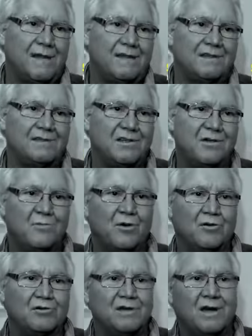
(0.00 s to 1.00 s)
that's the
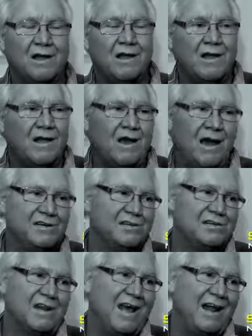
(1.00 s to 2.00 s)
approach. I
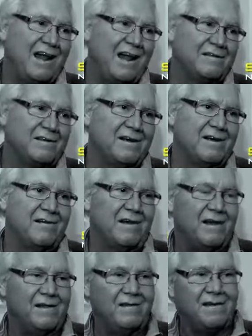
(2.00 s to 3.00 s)
just lay it out
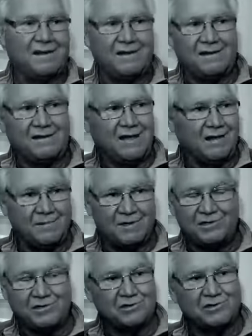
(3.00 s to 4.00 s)
there and tell
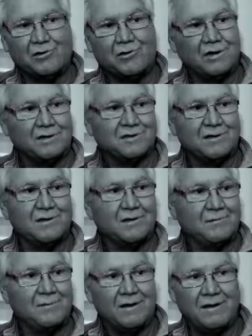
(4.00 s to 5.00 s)
them it's your choice,
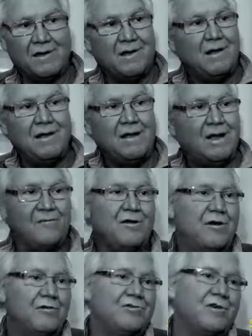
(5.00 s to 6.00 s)
But
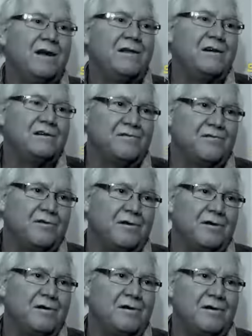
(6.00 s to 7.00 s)
if you don't try this
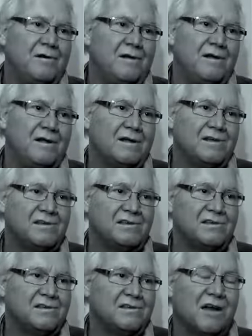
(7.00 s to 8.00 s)
because
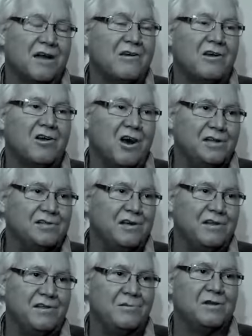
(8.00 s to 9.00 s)
it's not going to cost
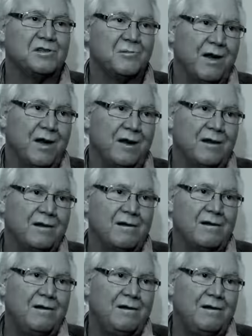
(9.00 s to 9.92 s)
you anything but the product,